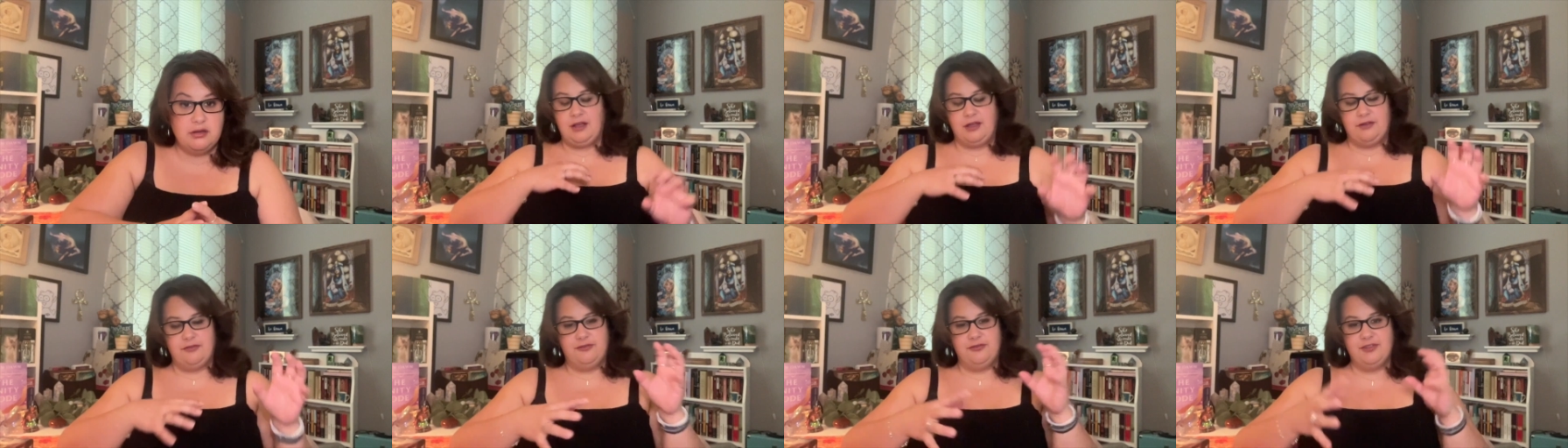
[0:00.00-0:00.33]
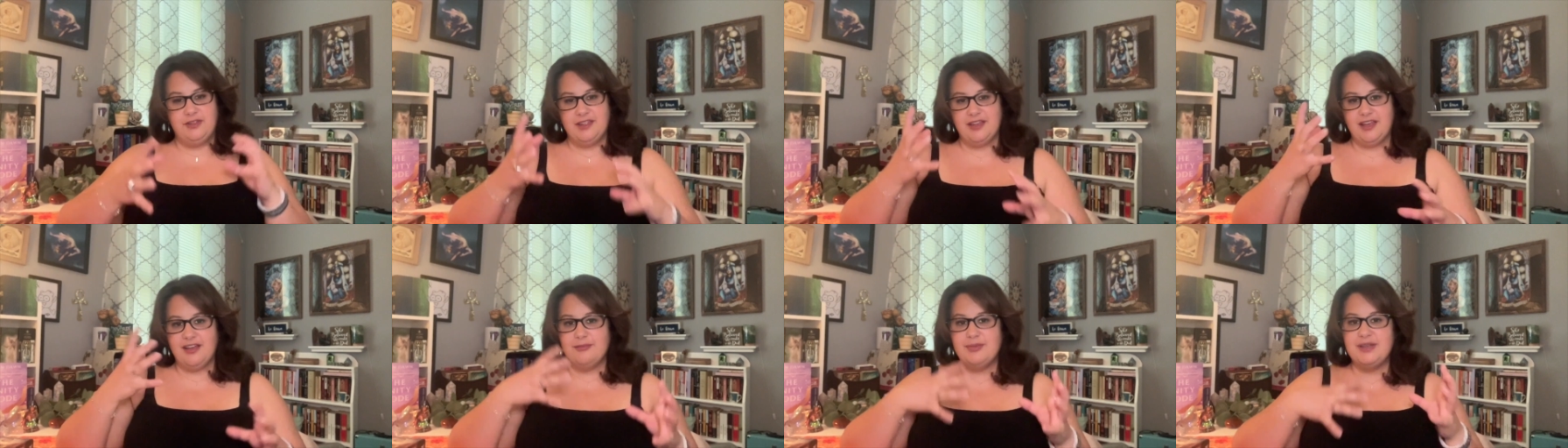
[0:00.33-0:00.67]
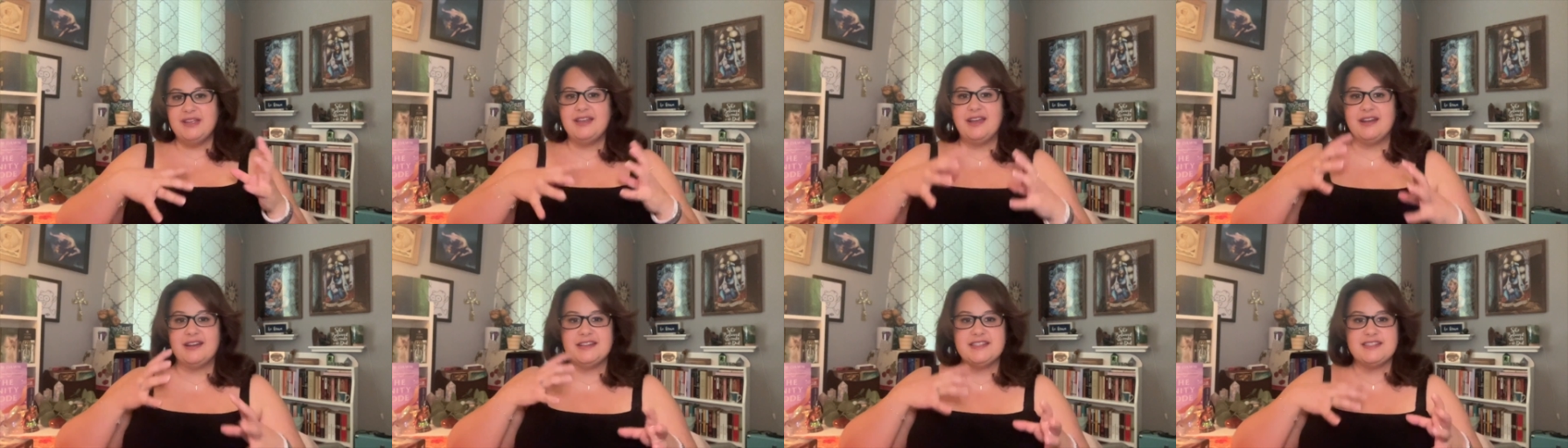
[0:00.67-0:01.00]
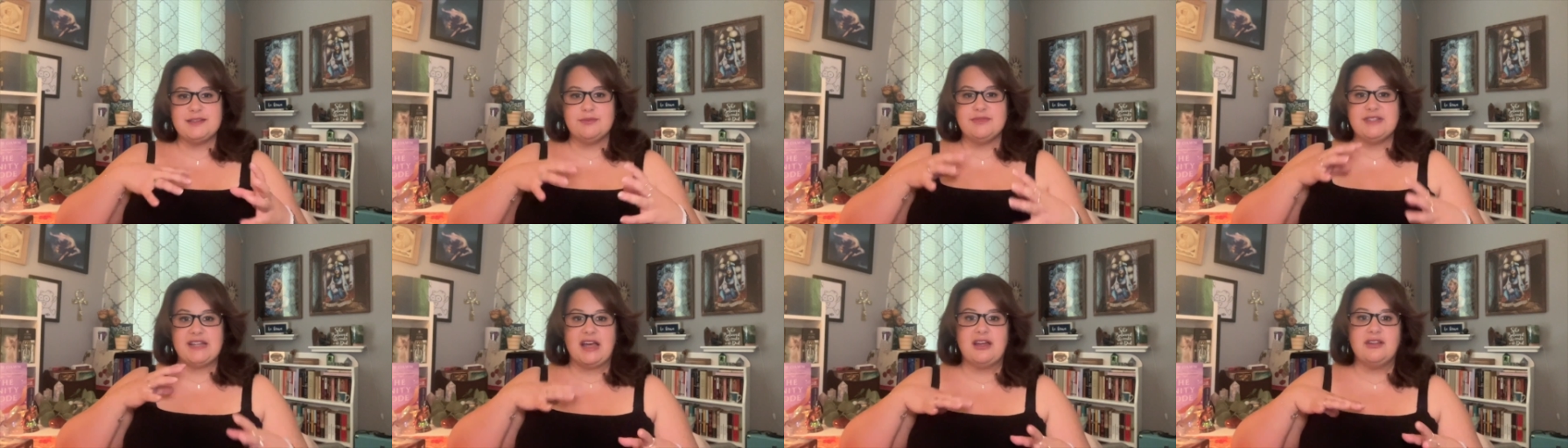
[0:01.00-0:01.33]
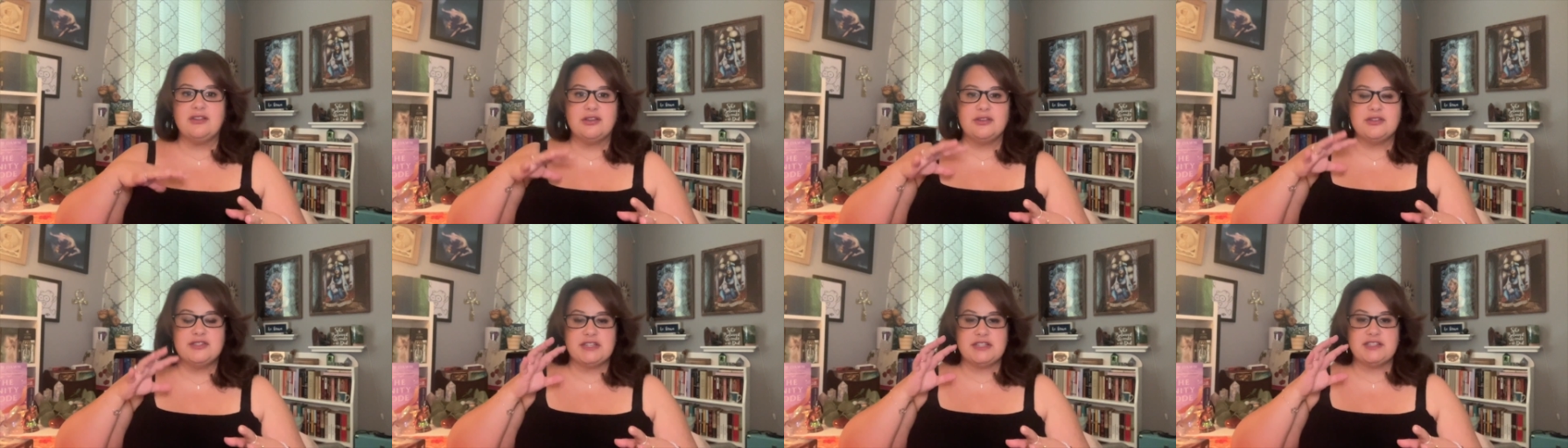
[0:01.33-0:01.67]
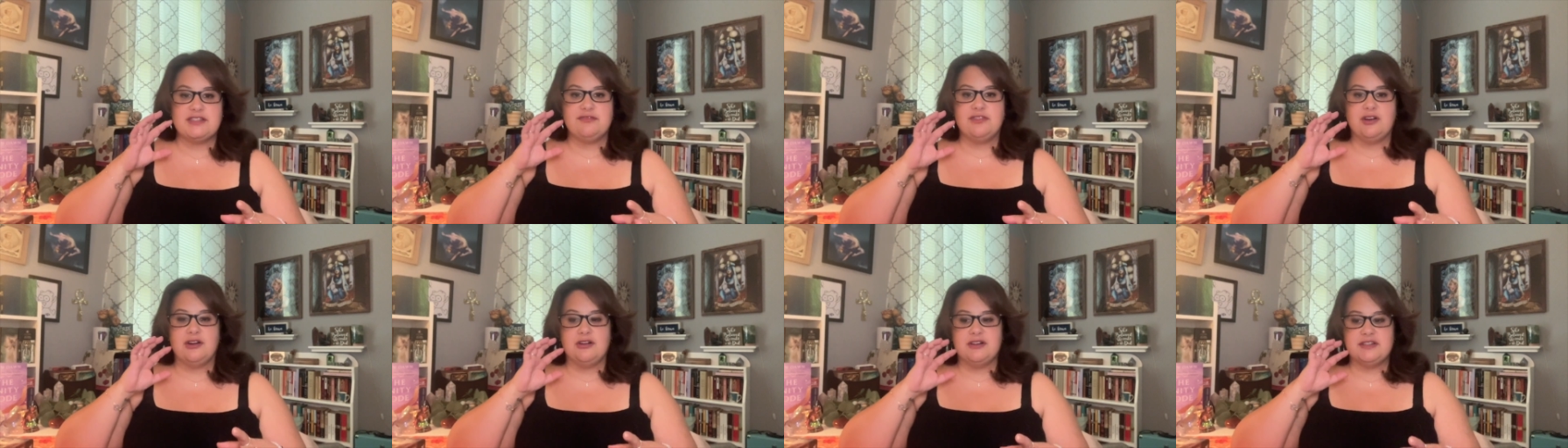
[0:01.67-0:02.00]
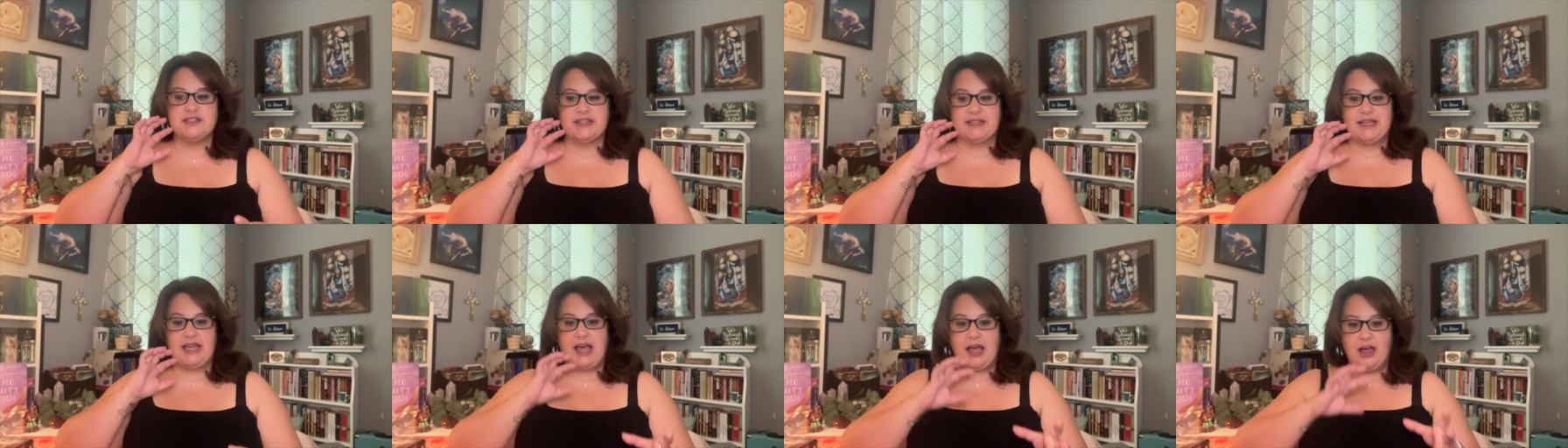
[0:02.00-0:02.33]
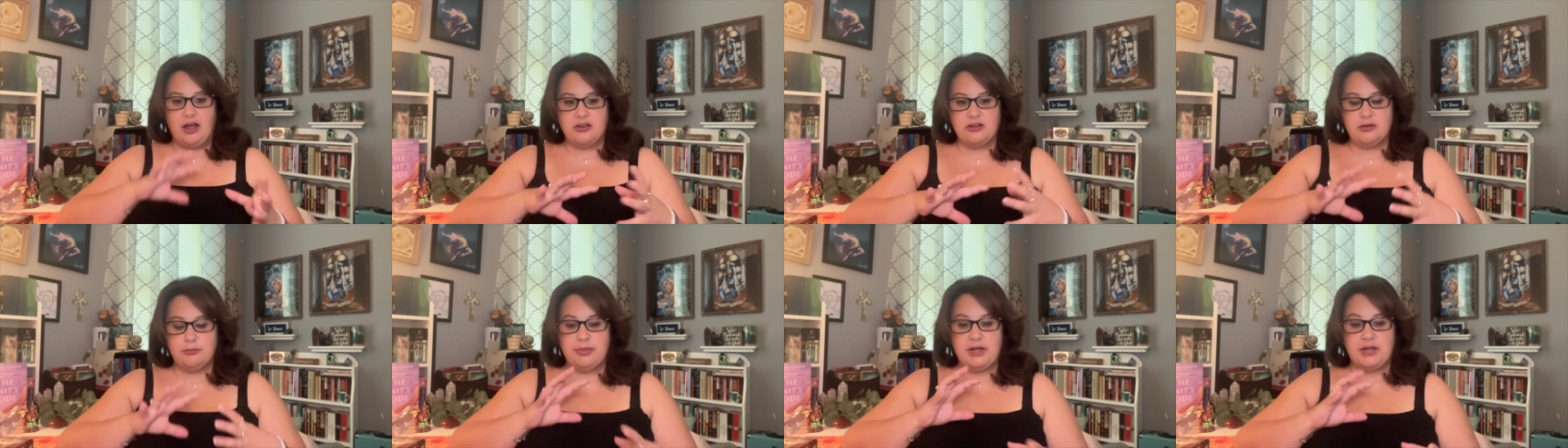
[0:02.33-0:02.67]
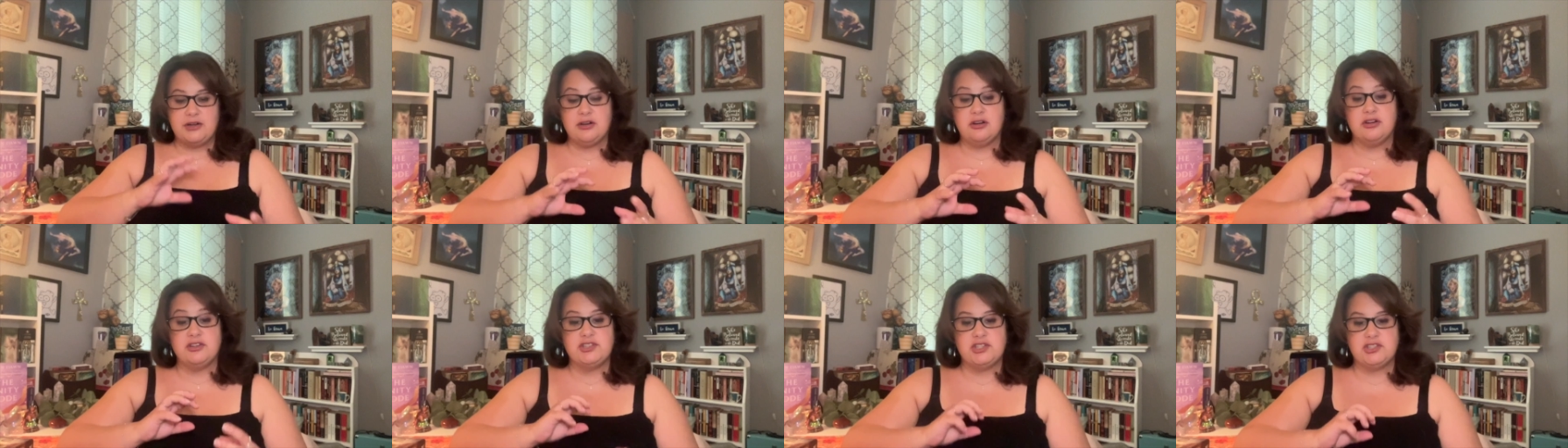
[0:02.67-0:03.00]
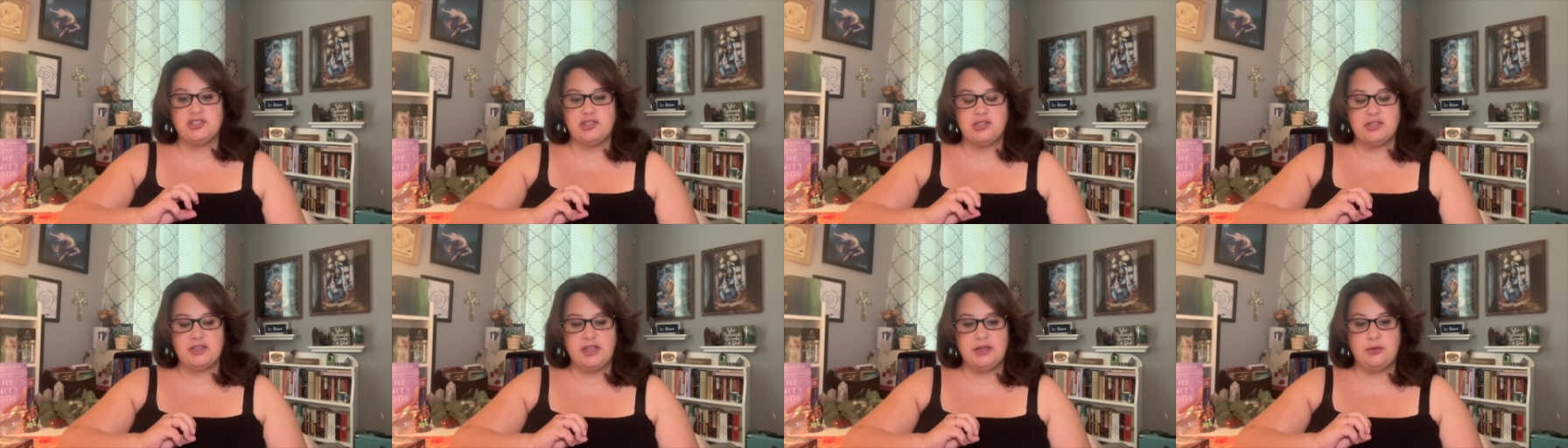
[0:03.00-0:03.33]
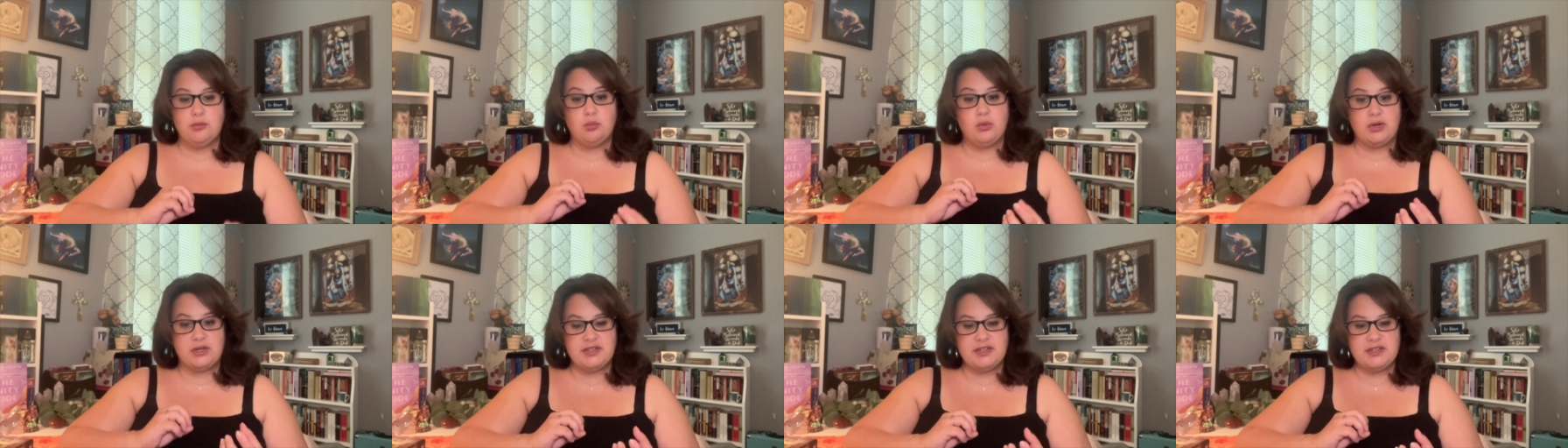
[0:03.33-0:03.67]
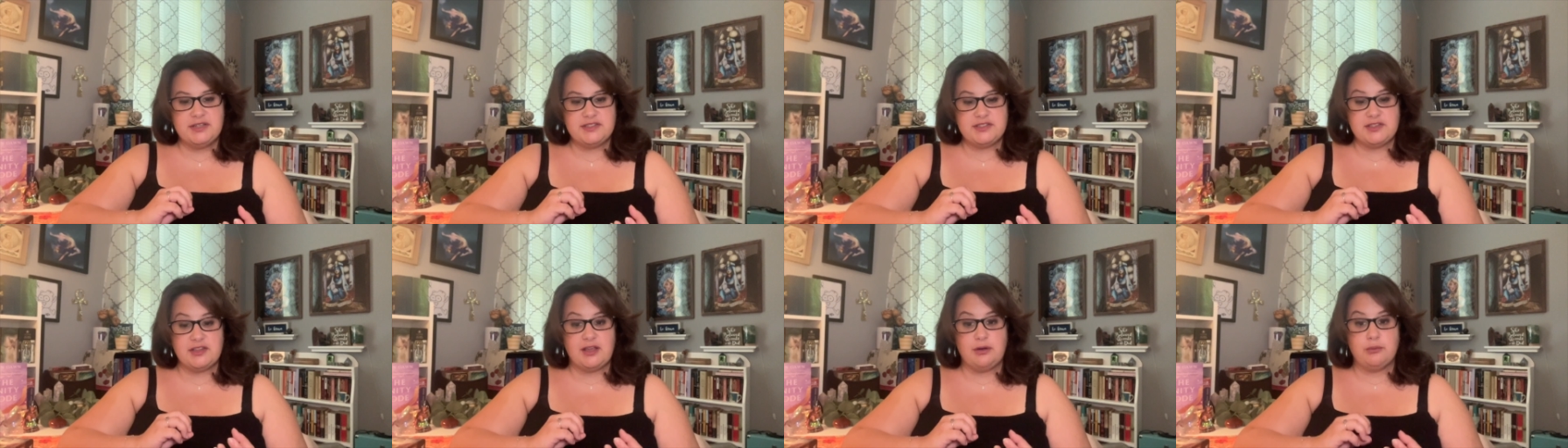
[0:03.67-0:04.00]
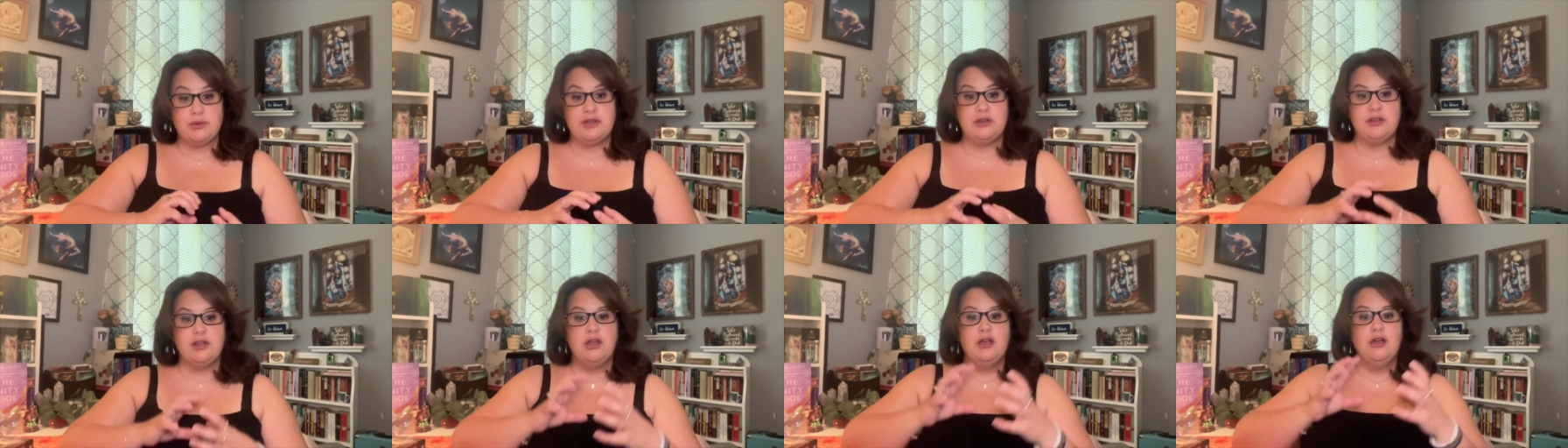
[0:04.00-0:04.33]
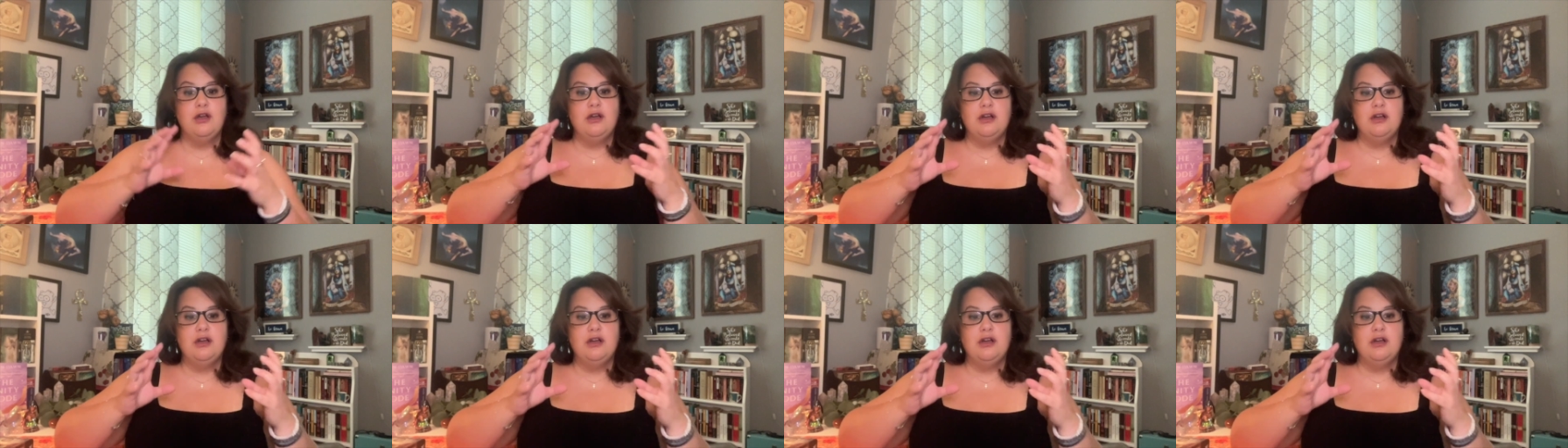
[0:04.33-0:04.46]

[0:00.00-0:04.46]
I feel like I've been getting some downloads as far as like how to better articulate oneness so that we